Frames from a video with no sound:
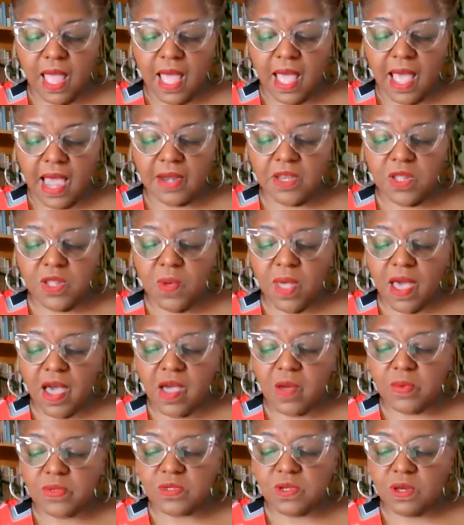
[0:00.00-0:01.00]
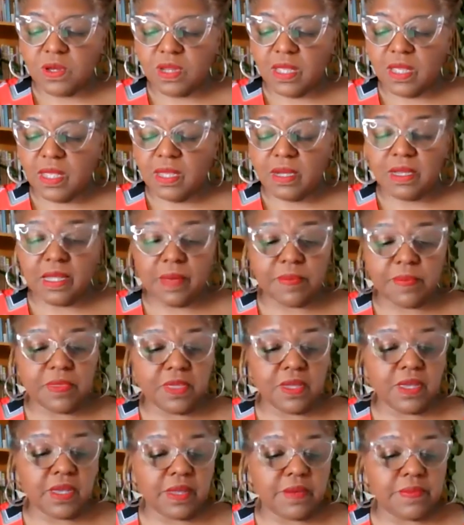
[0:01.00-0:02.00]
I knew how it was going to end up
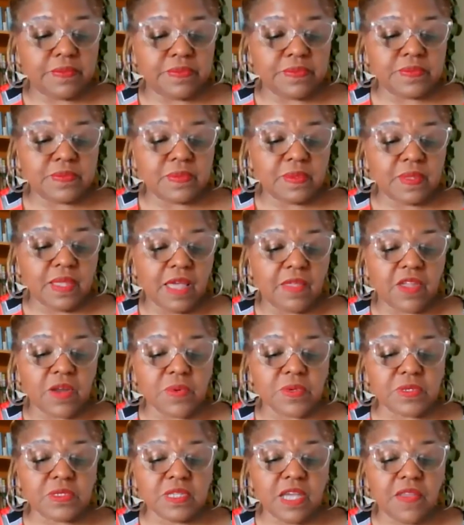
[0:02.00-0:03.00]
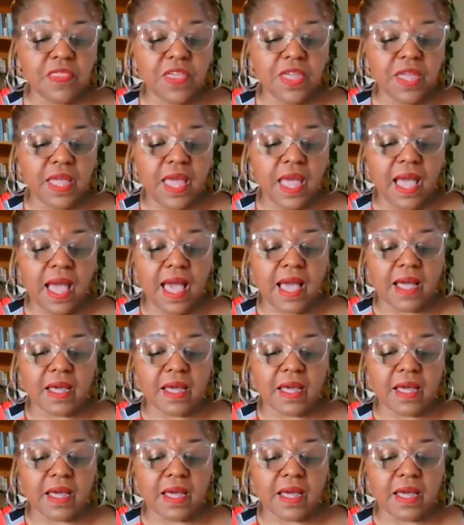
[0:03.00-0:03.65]
then, and there was nothing I